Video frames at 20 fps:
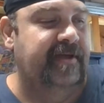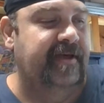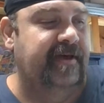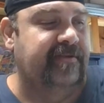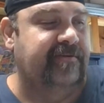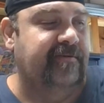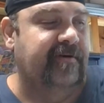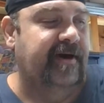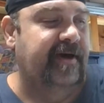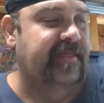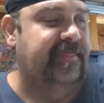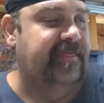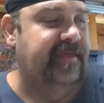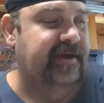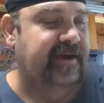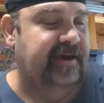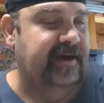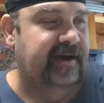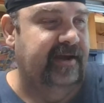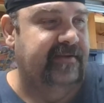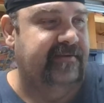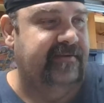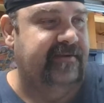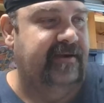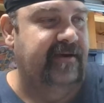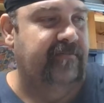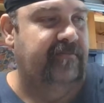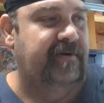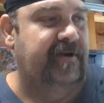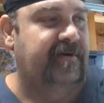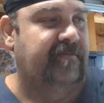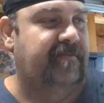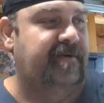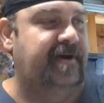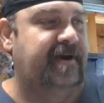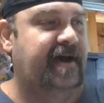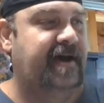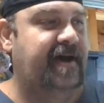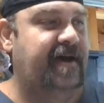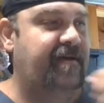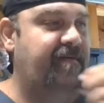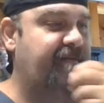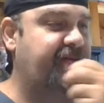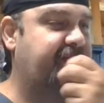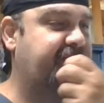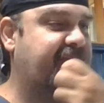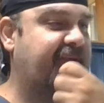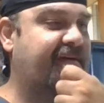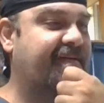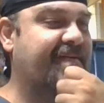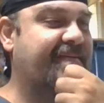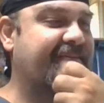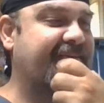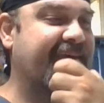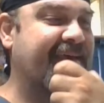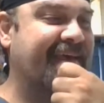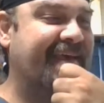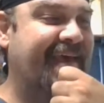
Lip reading: That's why I think I skipped number 9 because I was like,